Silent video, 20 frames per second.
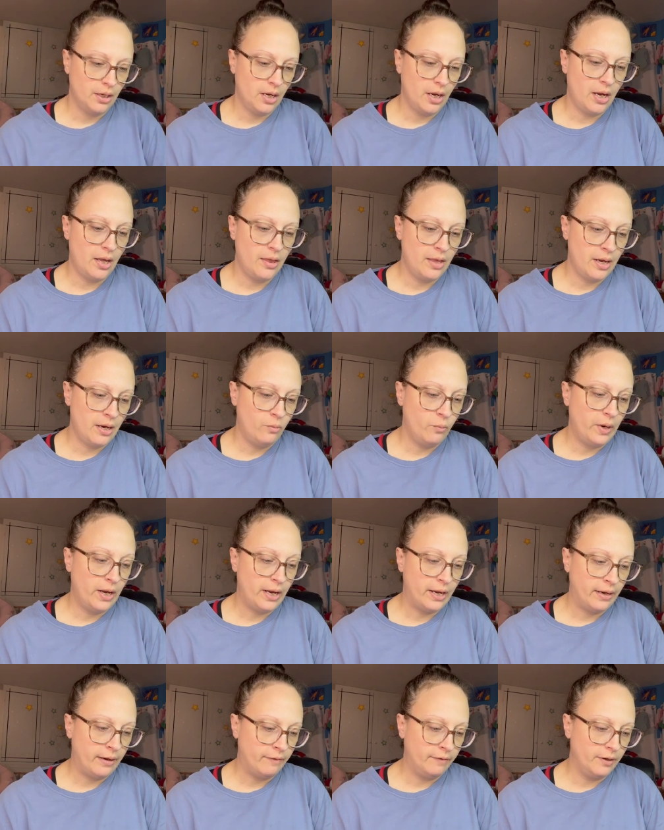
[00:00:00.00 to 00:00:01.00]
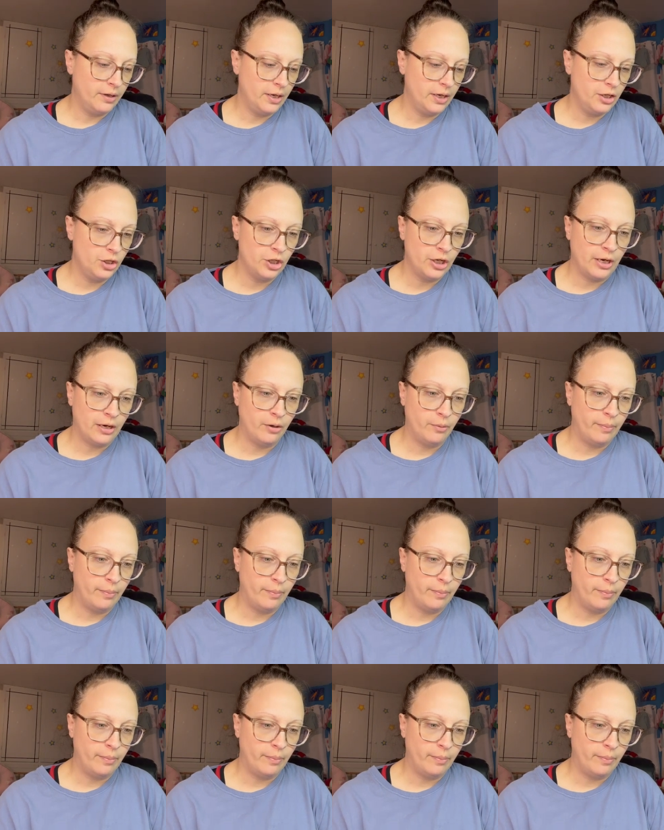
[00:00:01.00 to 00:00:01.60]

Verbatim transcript: And then we have an eyeshadow